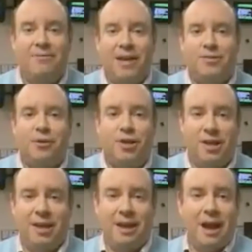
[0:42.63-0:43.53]
Hey,
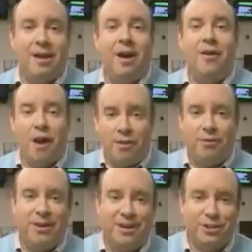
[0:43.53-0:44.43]
thanks for clicking on
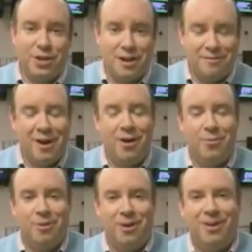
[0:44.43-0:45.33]
another edition
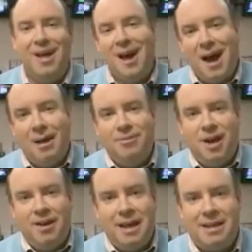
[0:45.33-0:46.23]
of Unreal.
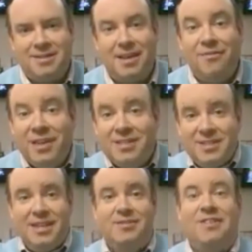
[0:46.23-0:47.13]
I'm Don
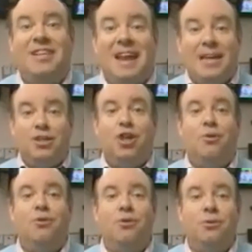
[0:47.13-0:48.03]
Ennis, and this is the
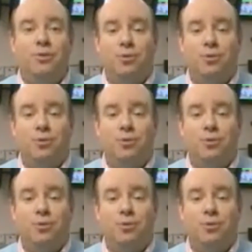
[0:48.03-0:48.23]
Today Show